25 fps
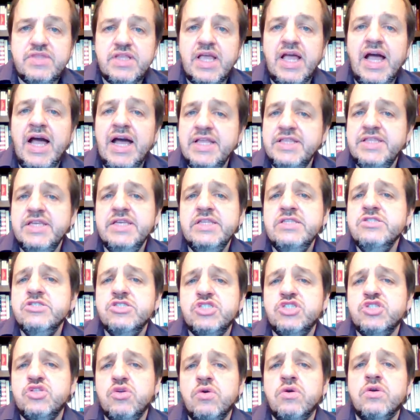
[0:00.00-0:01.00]
I didn't
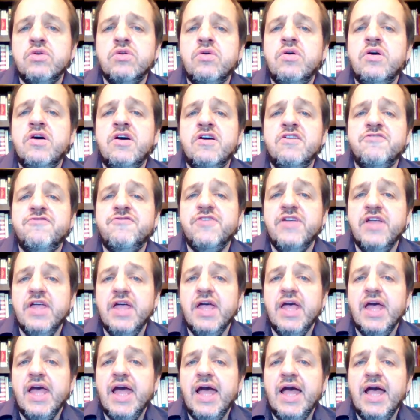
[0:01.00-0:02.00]
start off
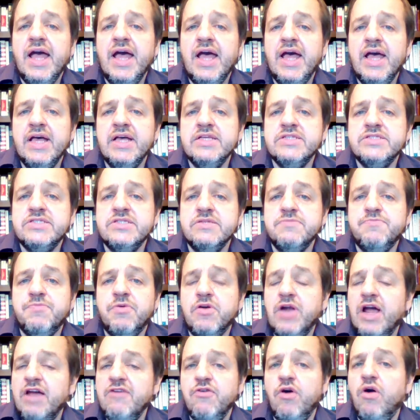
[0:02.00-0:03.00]
as
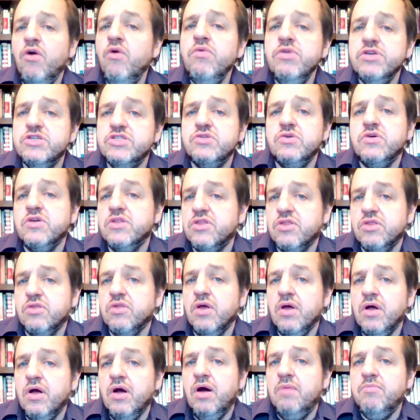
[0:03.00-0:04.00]
I've always thought
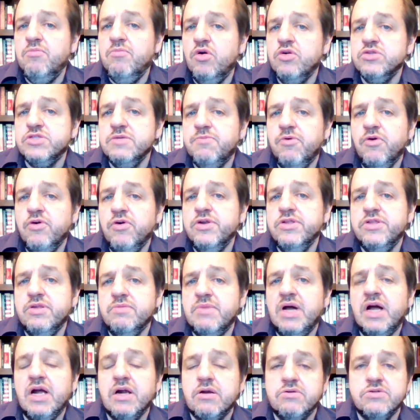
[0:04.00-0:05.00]
a multi-party
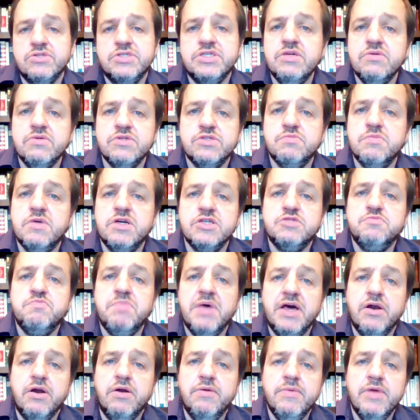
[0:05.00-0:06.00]
democracy was much
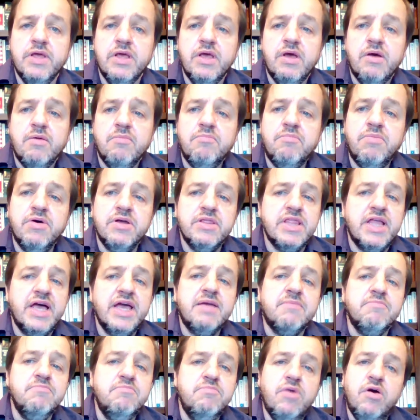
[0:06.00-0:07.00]
better, but
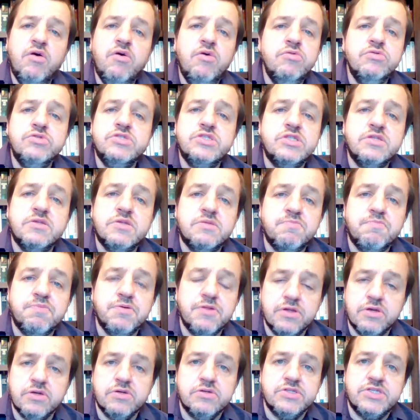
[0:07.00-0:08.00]
like most
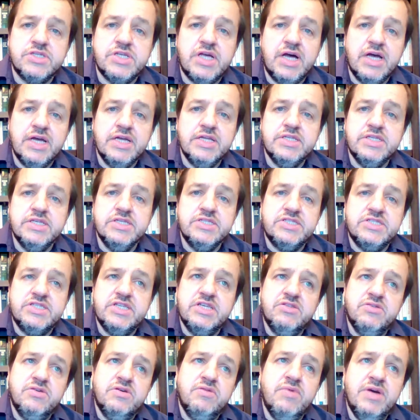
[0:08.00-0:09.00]
political scientists, I
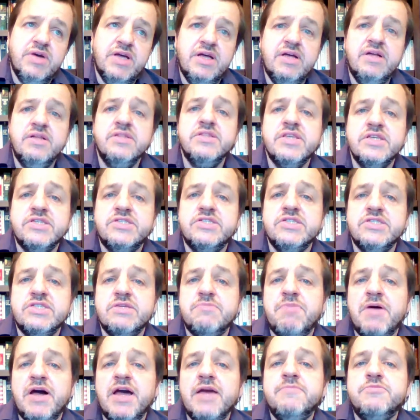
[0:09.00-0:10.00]
thought, well, this is a
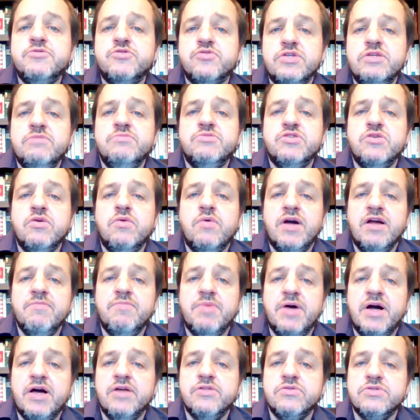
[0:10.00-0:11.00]
pipe dream, so why
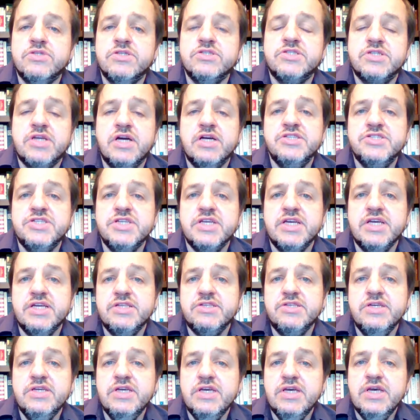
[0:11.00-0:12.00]
bother discussing it?